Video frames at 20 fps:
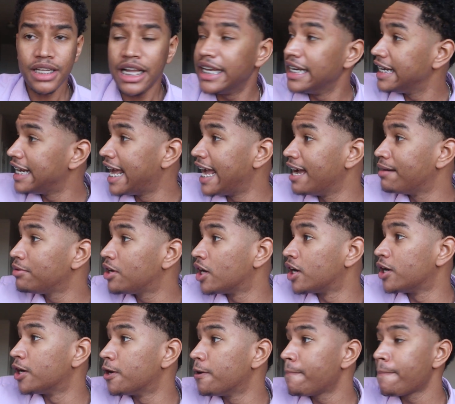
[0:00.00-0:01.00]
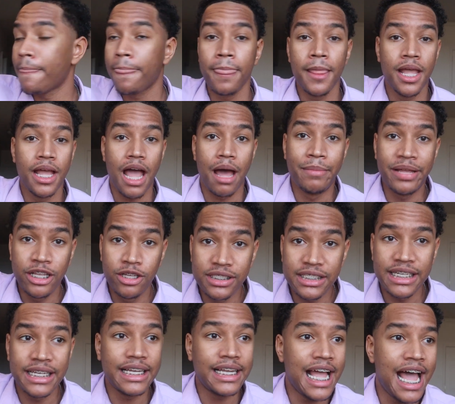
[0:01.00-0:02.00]
and the damn girl, I mean, you
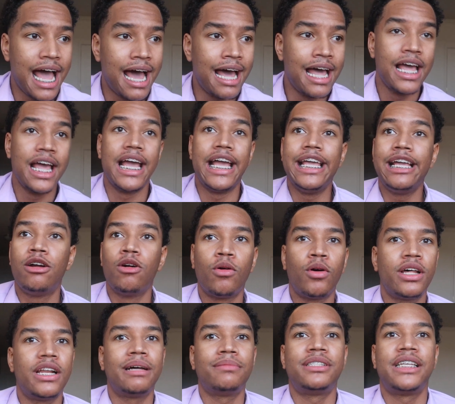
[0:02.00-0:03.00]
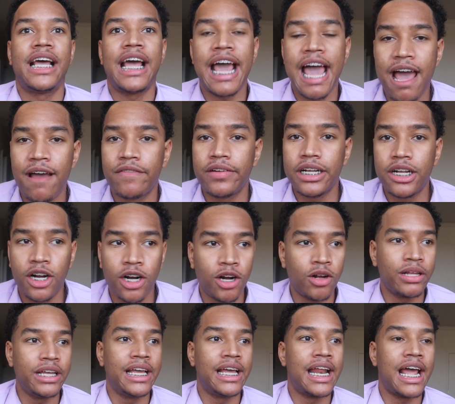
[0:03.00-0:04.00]
see a guy, he going up to every
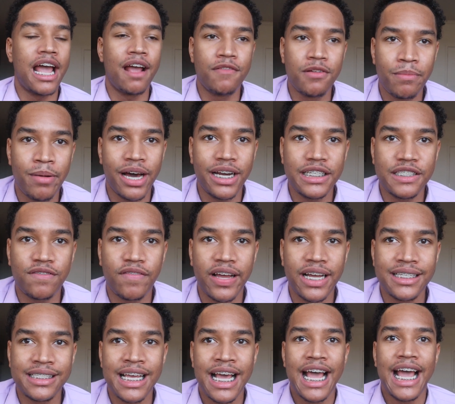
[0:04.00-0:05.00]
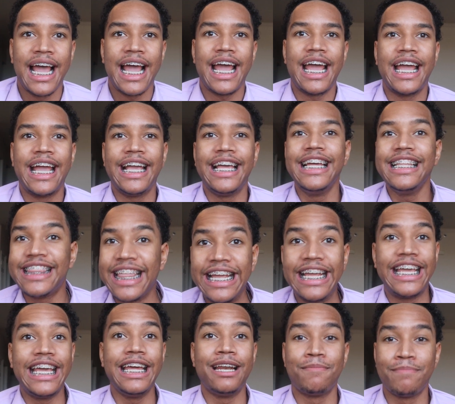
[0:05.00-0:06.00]
girl, he in everybody's face, and he
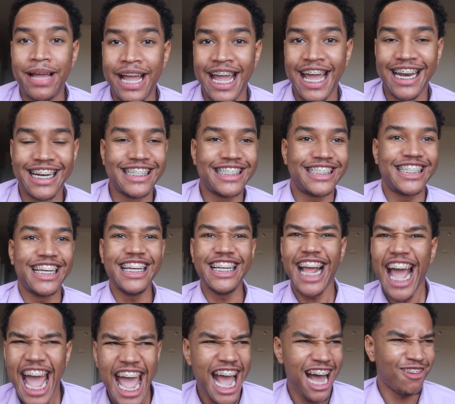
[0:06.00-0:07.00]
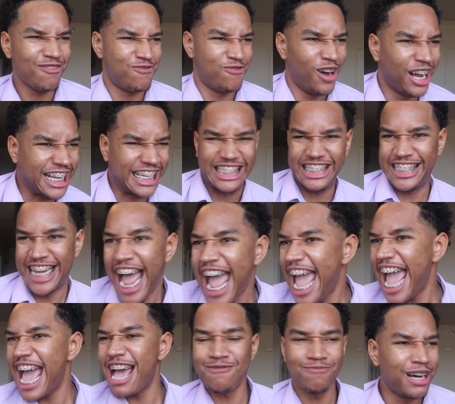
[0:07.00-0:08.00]
think he the man and shit. Yeah, I'm fucking
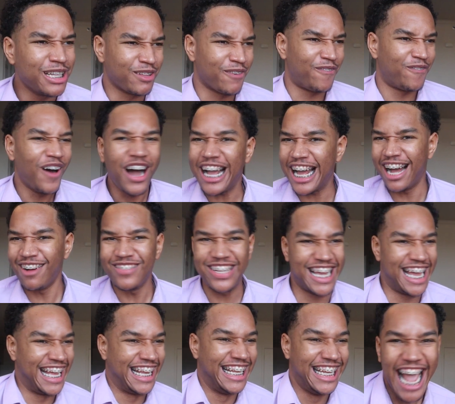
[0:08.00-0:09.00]
Chad, motherfucker.